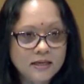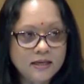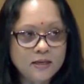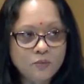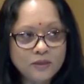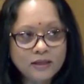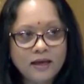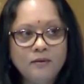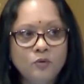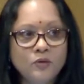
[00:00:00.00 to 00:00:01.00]
And when
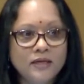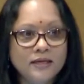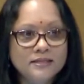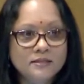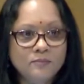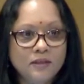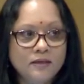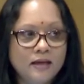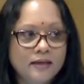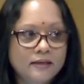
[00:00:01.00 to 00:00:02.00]
I'm looking at something
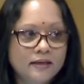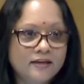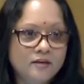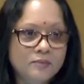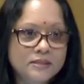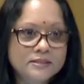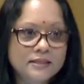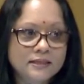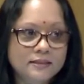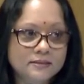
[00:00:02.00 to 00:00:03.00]
like academic
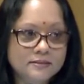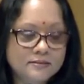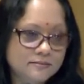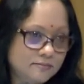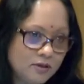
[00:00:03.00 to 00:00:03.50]
skills,